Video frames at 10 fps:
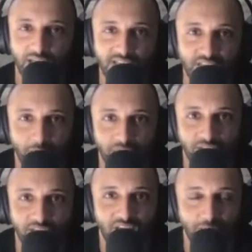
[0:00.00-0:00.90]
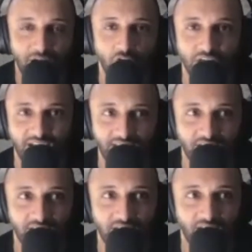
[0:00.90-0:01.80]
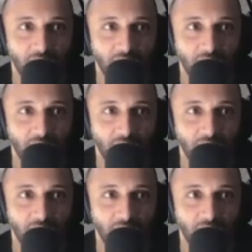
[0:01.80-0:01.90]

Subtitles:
It's something that came out organically.